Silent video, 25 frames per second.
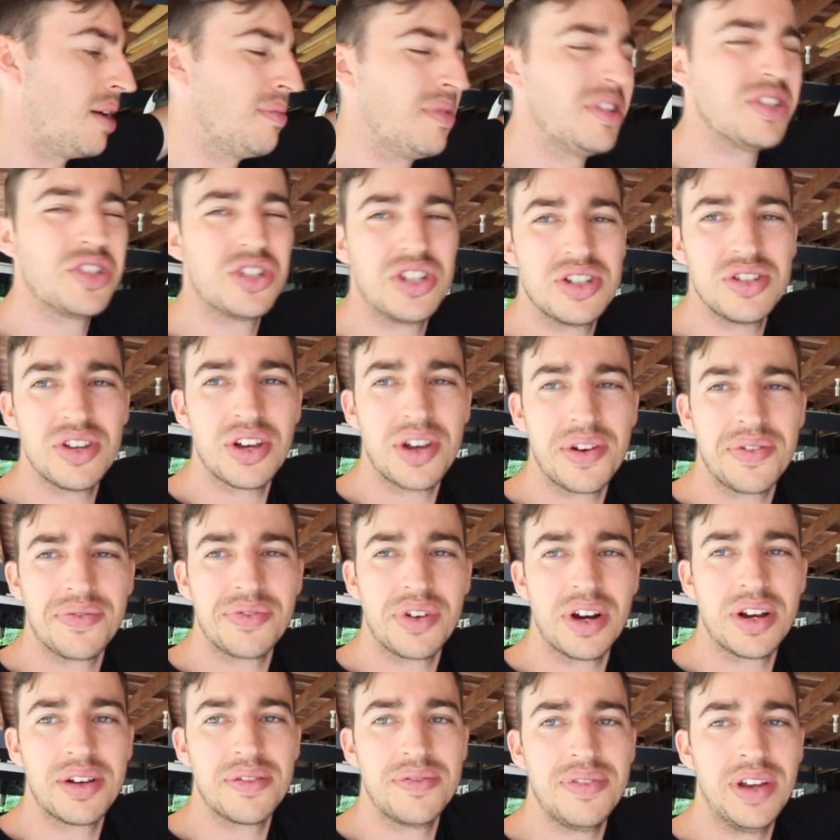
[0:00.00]
It's just like a
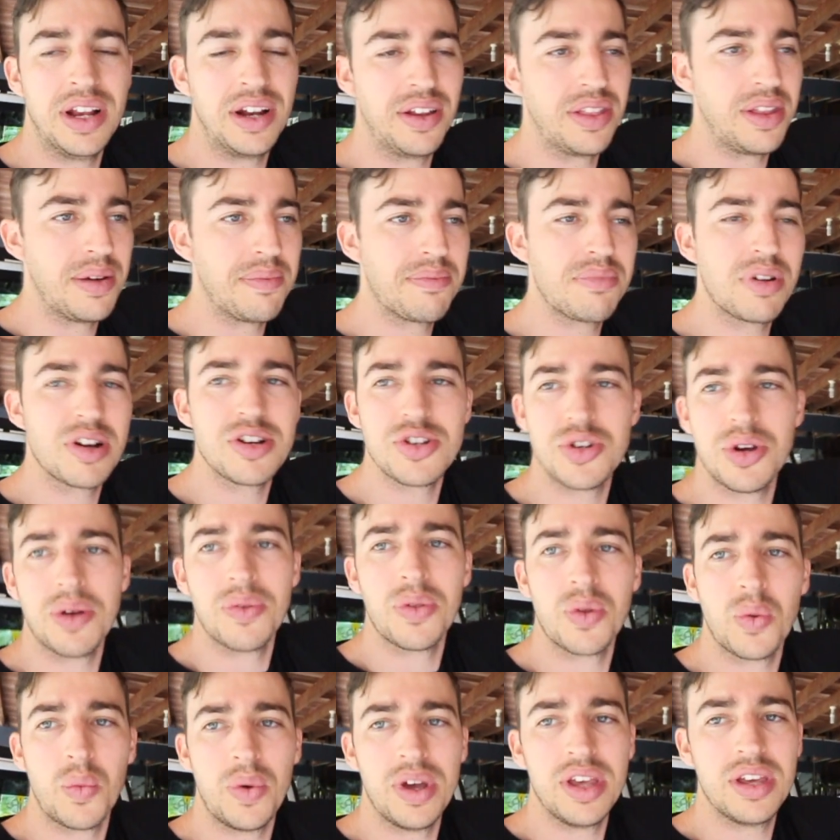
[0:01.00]
freeing feeling that brings you
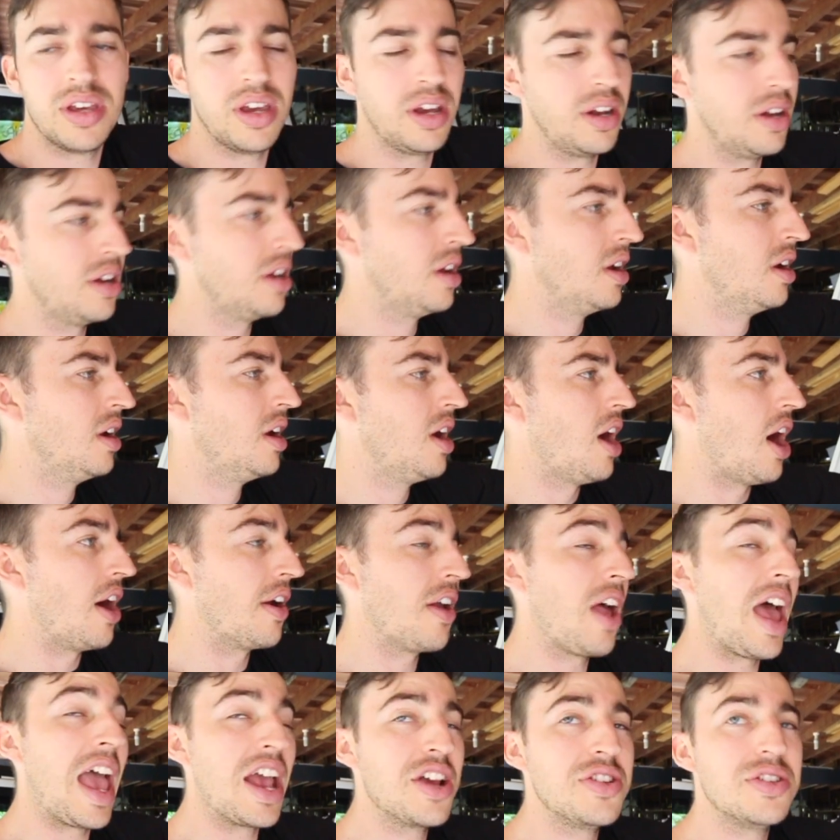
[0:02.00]
into the weekend.
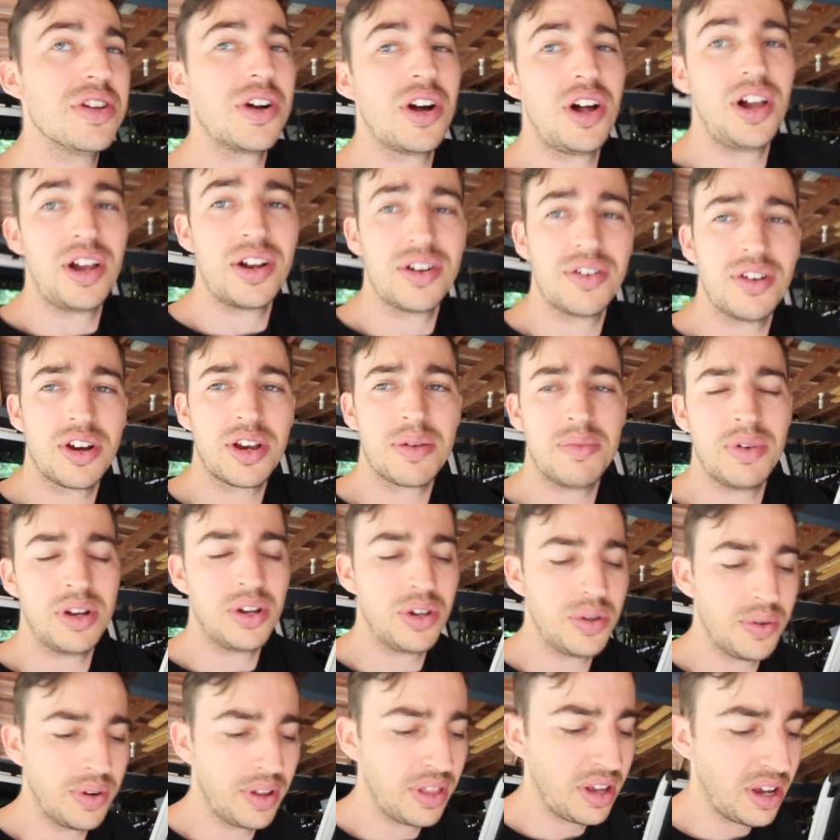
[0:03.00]
I actually highly
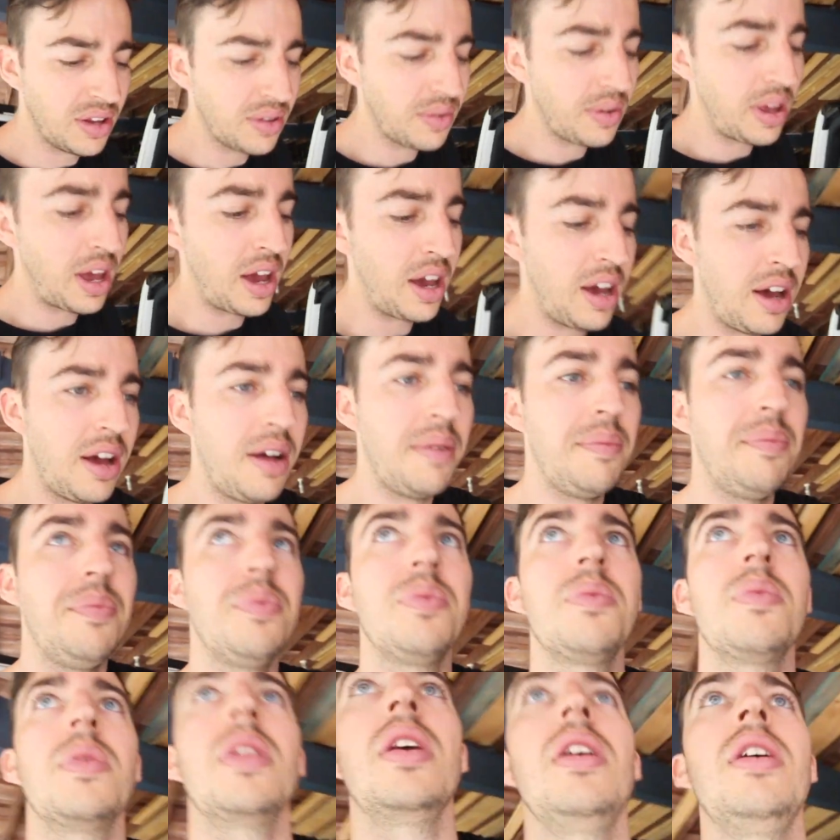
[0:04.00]
recommend doing that
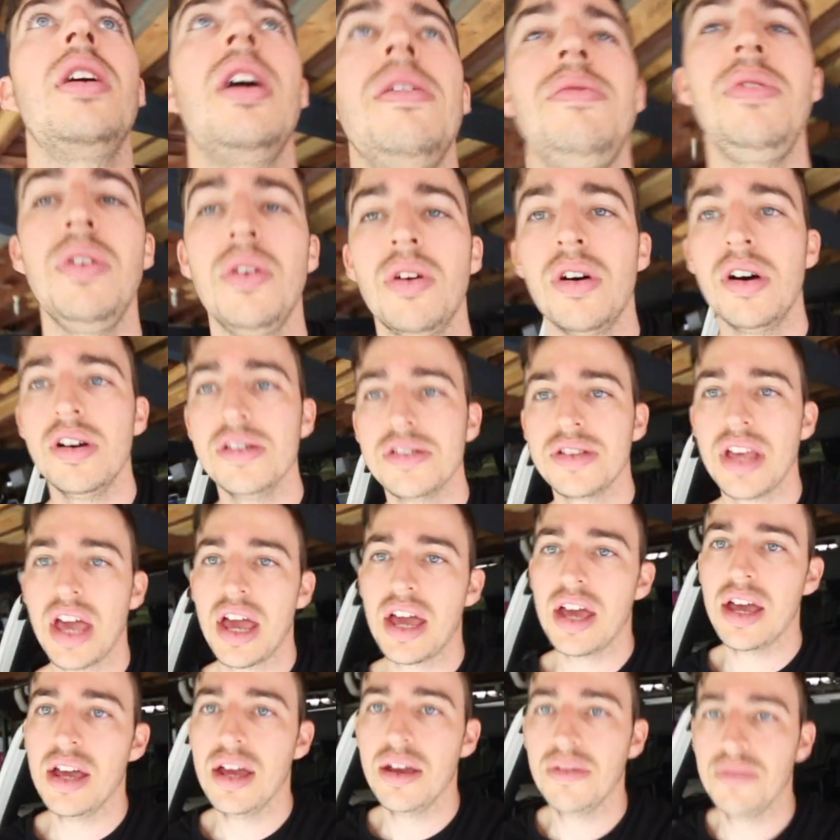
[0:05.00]
if you guys
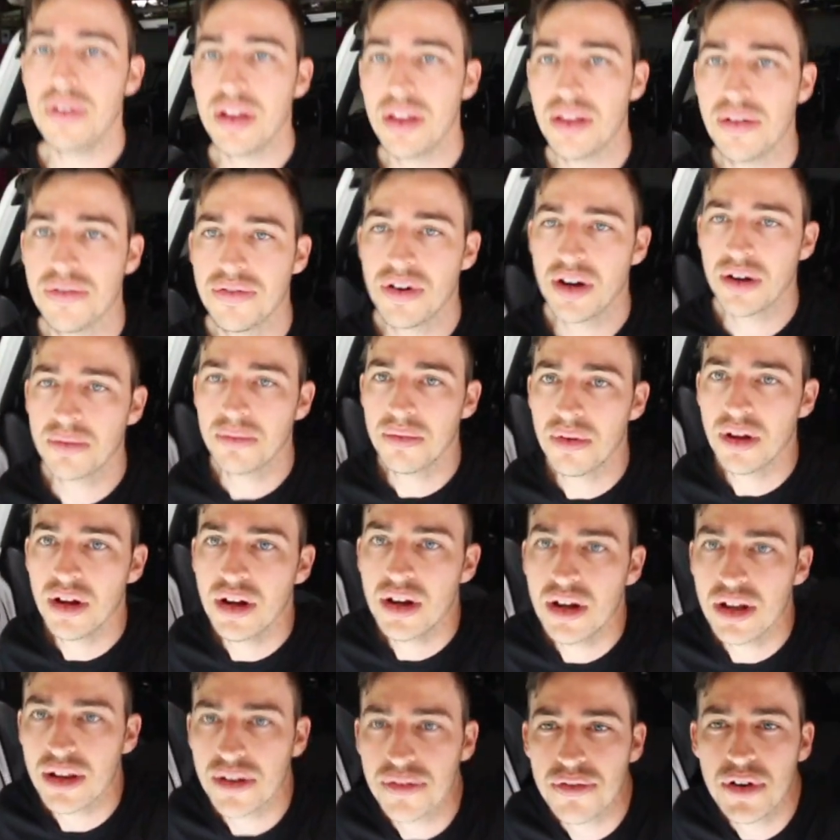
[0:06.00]
have either
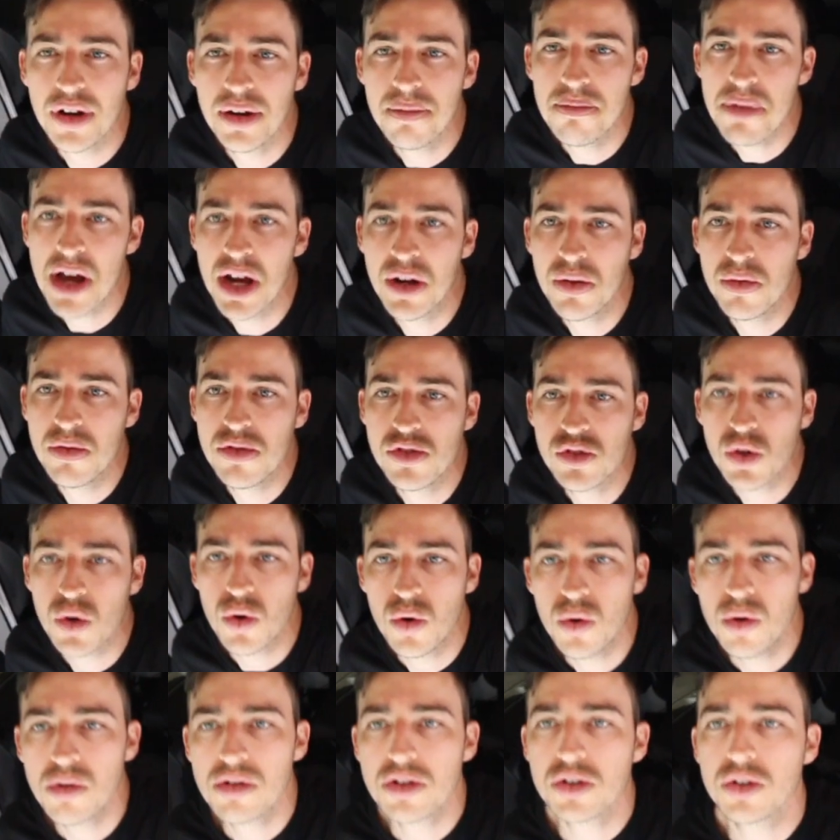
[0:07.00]
freedom panels
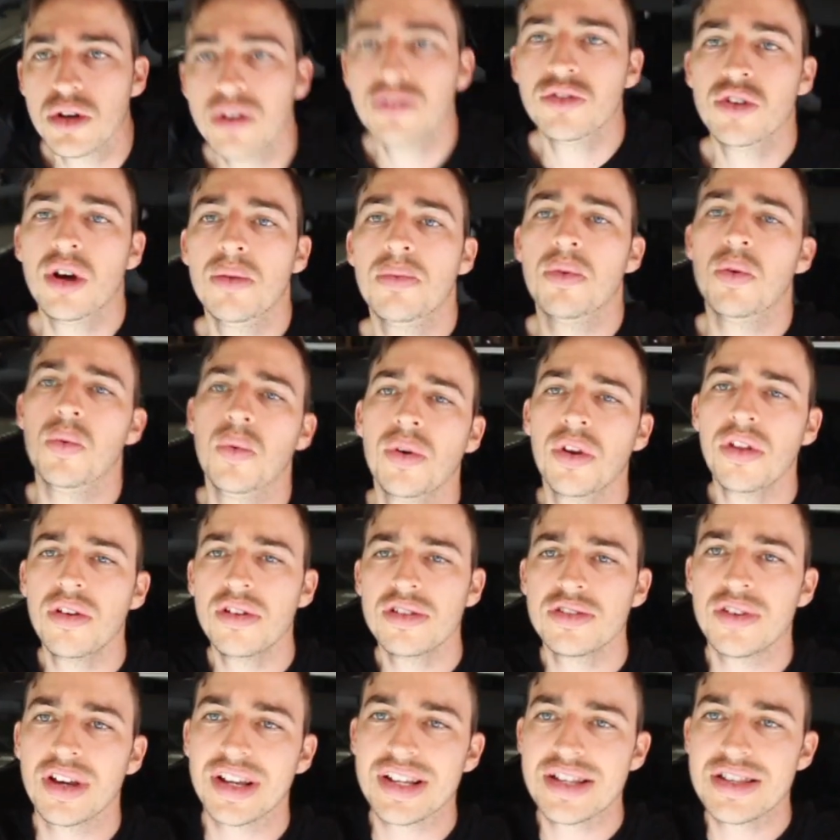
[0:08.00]
or a soft top or one of
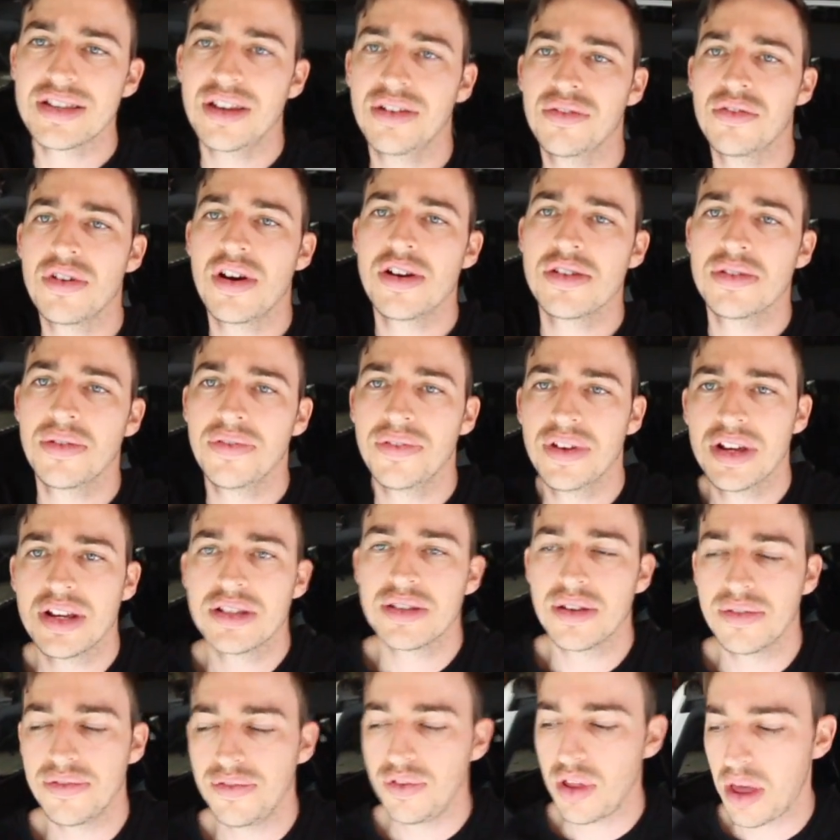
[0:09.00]
those like sunrise or
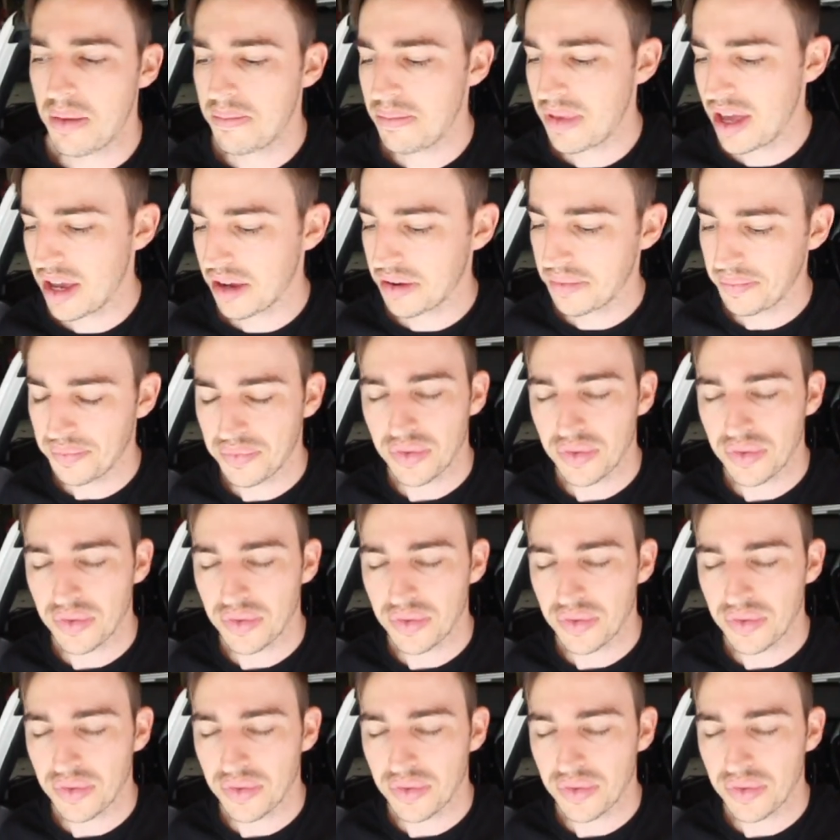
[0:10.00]
things that flat back.